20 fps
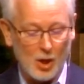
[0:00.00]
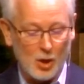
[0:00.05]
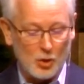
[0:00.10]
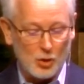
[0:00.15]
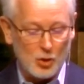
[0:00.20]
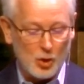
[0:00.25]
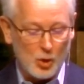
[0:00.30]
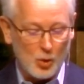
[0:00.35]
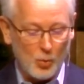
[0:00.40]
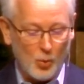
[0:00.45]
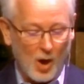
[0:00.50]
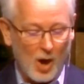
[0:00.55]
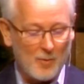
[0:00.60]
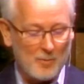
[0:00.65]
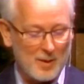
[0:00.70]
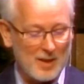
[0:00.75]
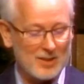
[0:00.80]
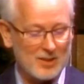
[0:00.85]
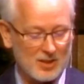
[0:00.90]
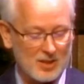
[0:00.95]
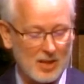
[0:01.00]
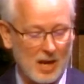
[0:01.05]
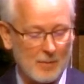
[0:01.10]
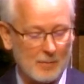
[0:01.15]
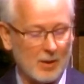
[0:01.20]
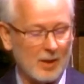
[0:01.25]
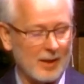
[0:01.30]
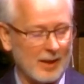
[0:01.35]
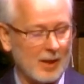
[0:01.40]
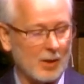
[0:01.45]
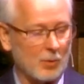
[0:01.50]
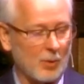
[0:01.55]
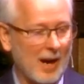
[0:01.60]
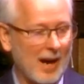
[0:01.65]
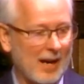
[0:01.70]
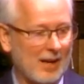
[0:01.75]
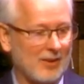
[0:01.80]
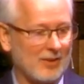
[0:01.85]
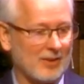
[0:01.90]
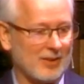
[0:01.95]
you won't be stumbling
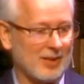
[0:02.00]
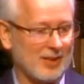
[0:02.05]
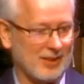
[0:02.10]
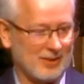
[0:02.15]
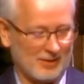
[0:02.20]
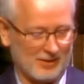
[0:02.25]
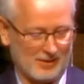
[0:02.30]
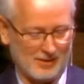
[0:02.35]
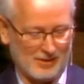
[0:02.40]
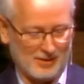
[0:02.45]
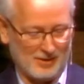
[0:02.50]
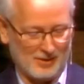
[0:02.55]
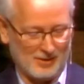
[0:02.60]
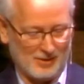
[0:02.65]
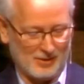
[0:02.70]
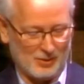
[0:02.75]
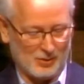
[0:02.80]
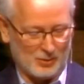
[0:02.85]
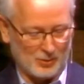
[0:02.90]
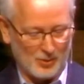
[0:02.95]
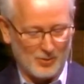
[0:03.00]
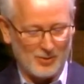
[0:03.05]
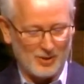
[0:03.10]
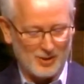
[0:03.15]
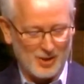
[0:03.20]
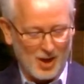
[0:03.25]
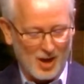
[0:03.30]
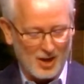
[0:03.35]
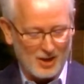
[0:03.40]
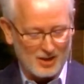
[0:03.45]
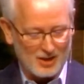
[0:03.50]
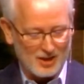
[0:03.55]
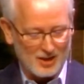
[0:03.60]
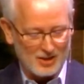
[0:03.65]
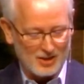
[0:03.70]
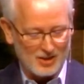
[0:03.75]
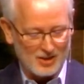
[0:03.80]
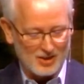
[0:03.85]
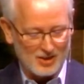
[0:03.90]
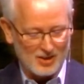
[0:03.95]
around through the
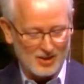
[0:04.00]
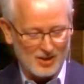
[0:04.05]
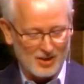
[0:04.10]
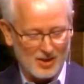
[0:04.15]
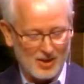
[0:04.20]
darkness.